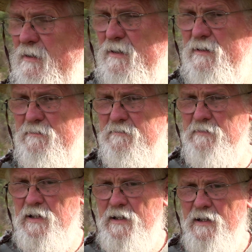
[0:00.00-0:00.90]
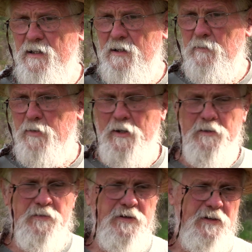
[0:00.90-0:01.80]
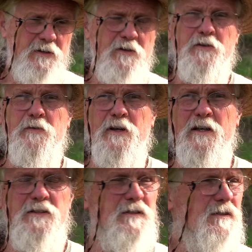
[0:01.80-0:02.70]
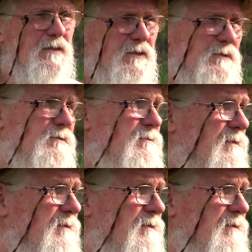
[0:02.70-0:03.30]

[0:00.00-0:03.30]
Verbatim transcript: and part of Earth Rising do